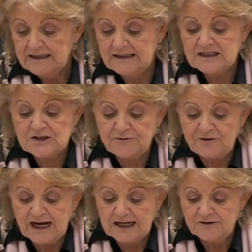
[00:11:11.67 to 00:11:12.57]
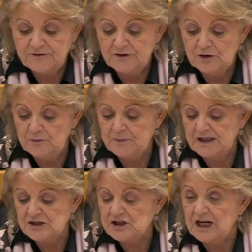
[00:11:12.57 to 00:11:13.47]
These five
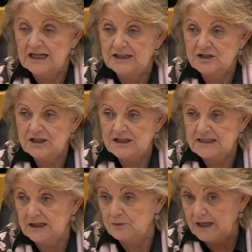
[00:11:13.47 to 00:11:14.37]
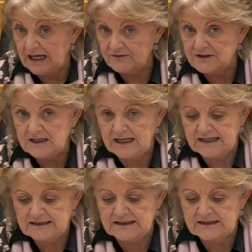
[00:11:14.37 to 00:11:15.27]
European challenges that we have
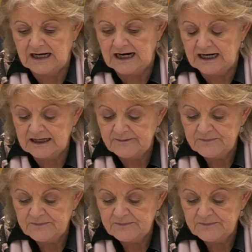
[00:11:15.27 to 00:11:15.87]
selected are